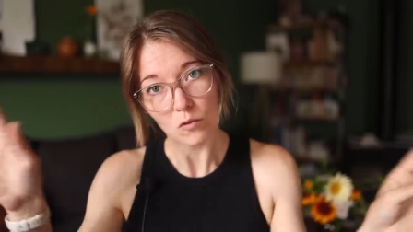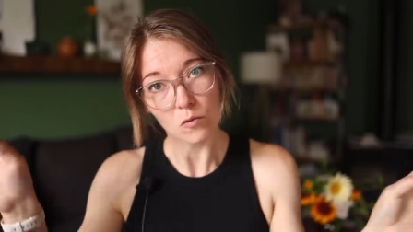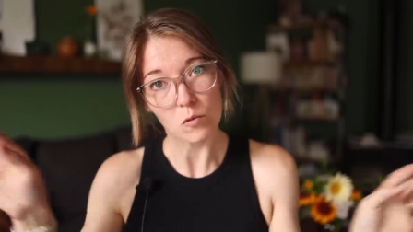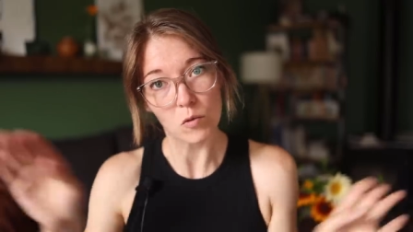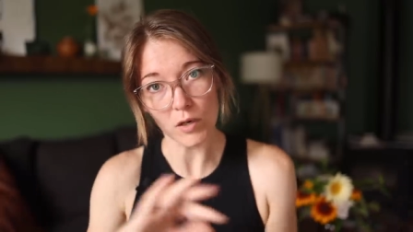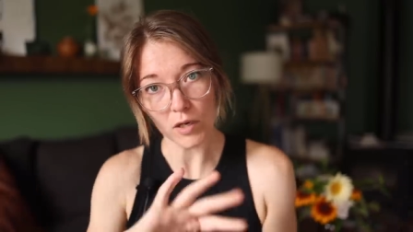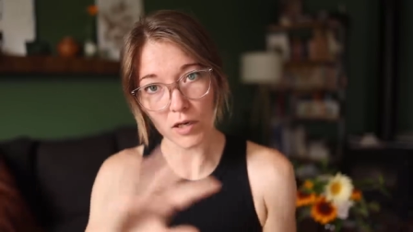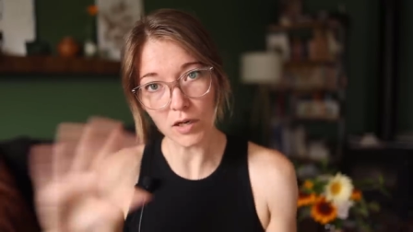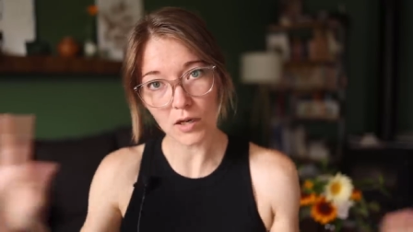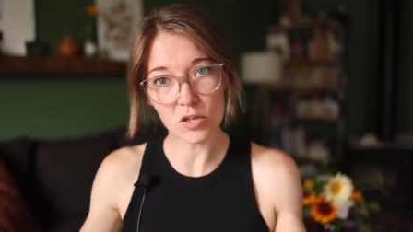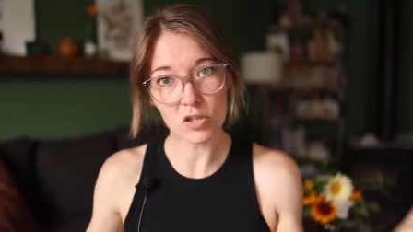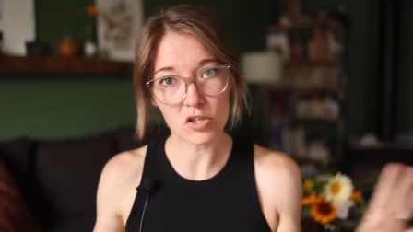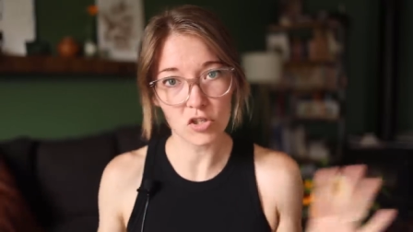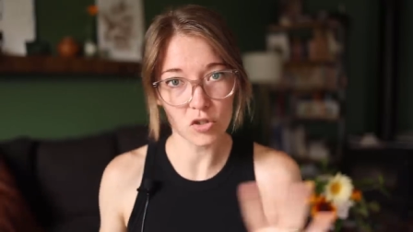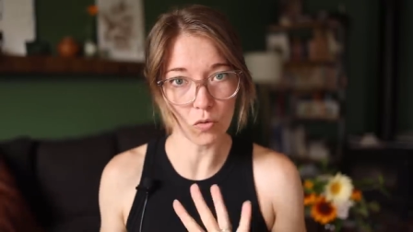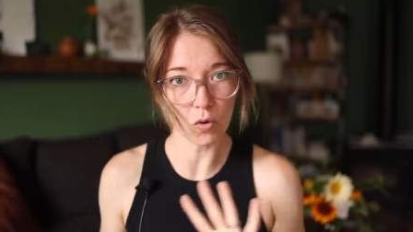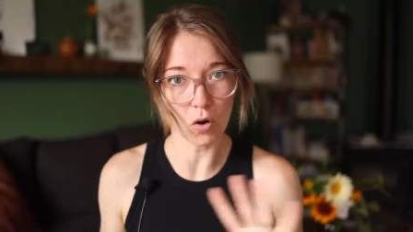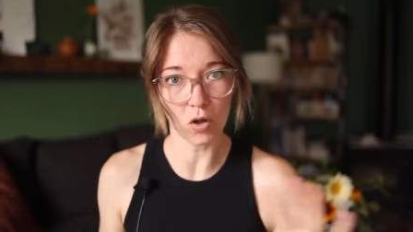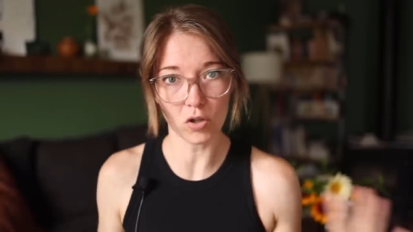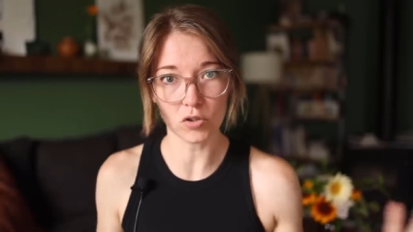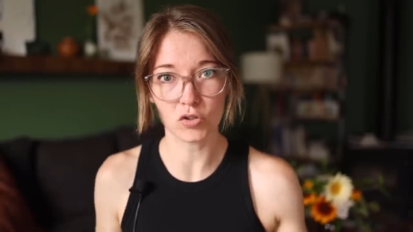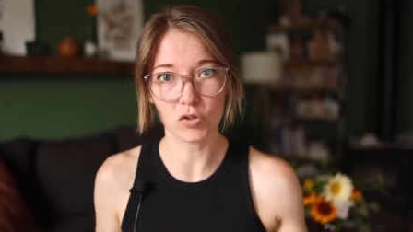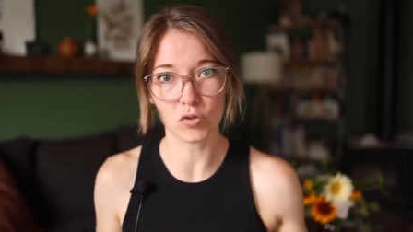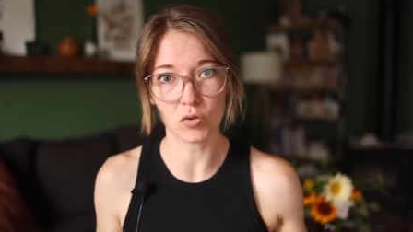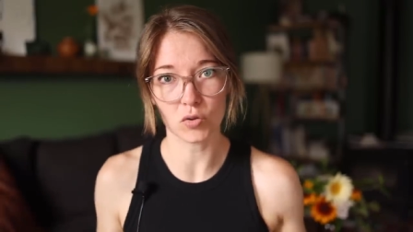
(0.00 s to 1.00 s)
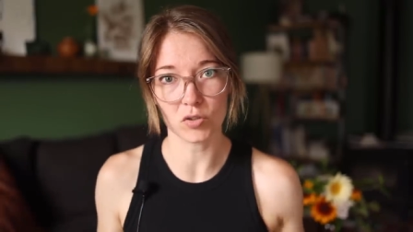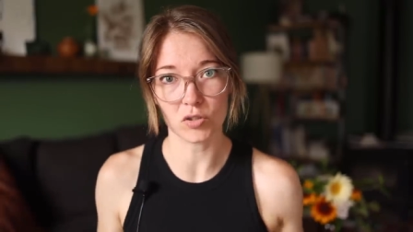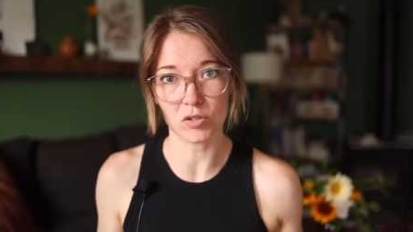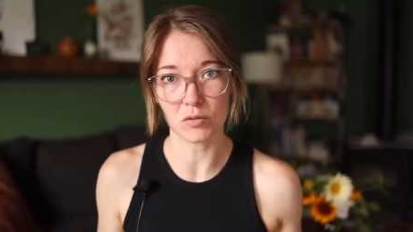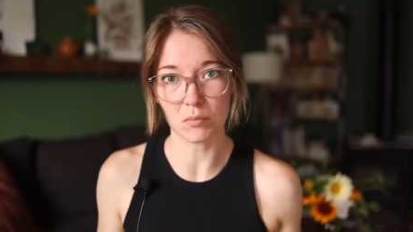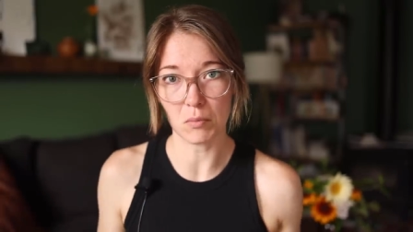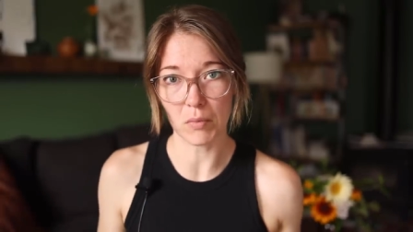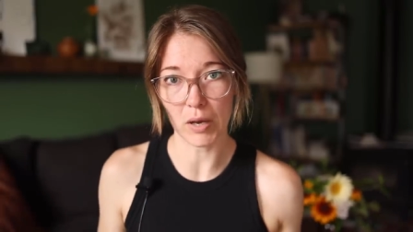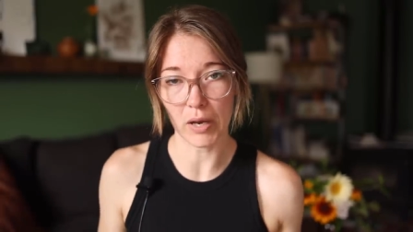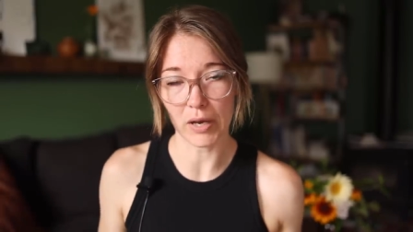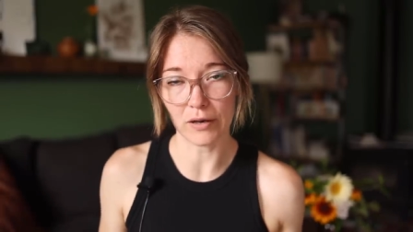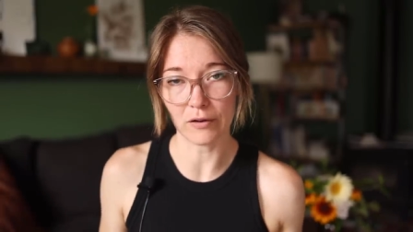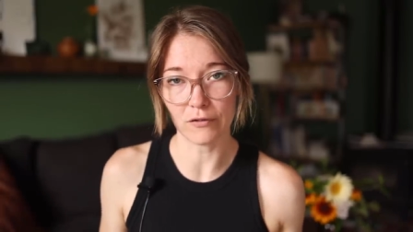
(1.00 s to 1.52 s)
we're gonna do all sorts
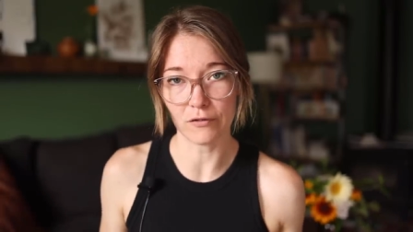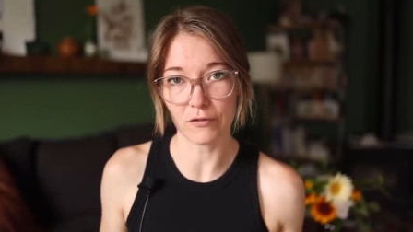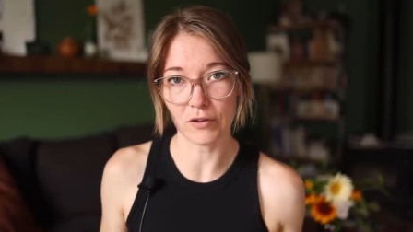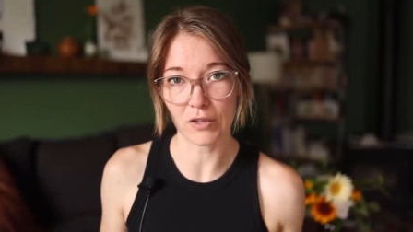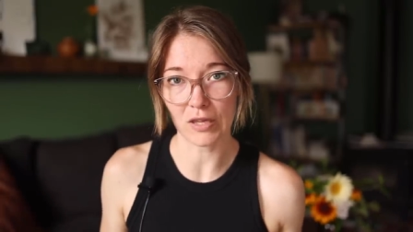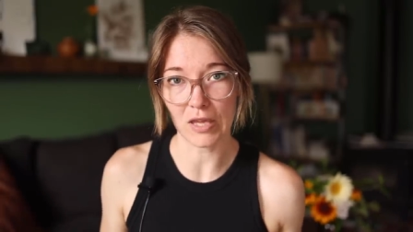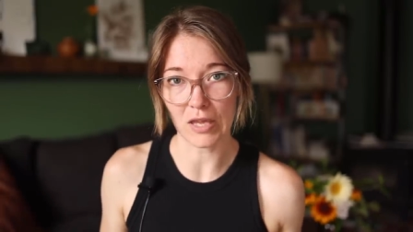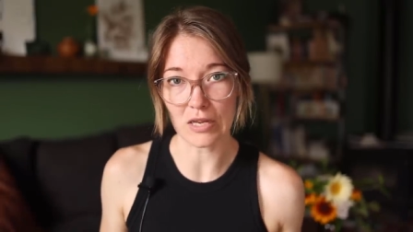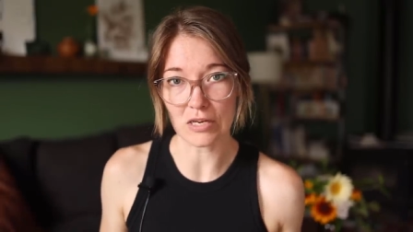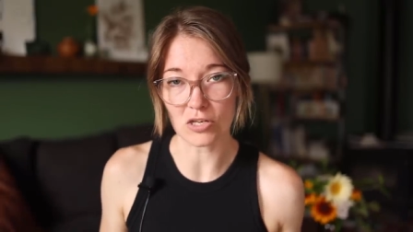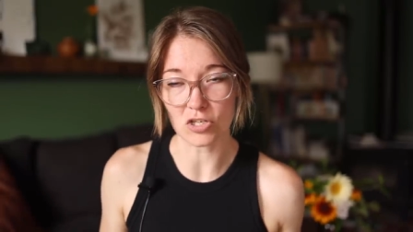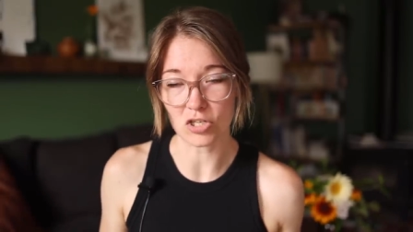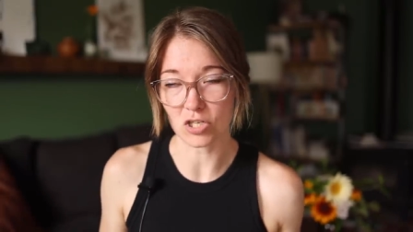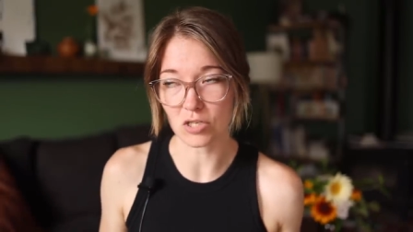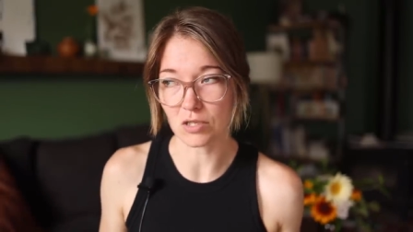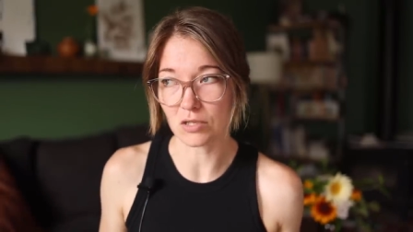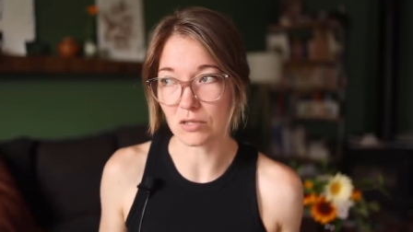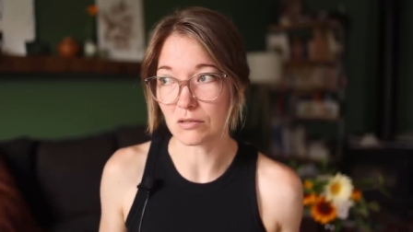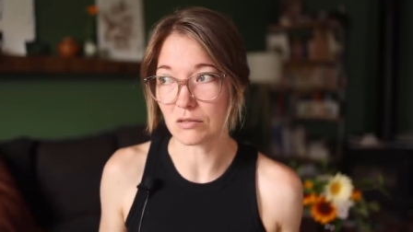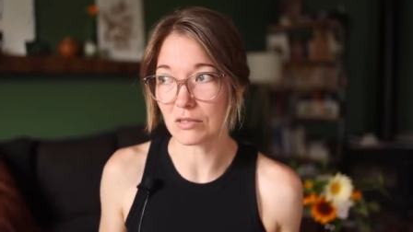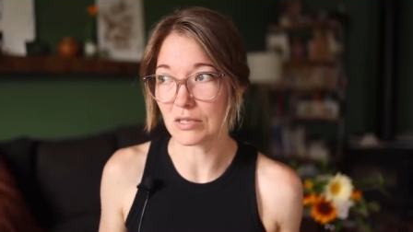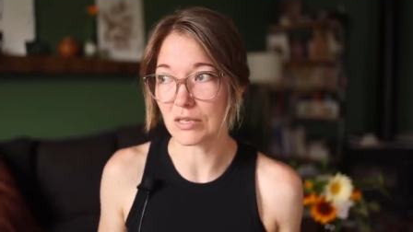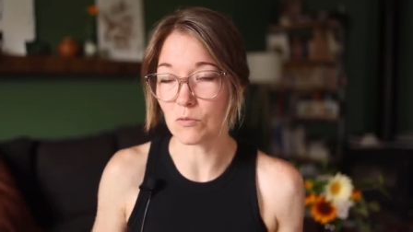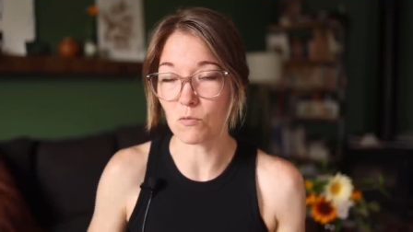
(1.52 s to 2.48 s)
of modifications.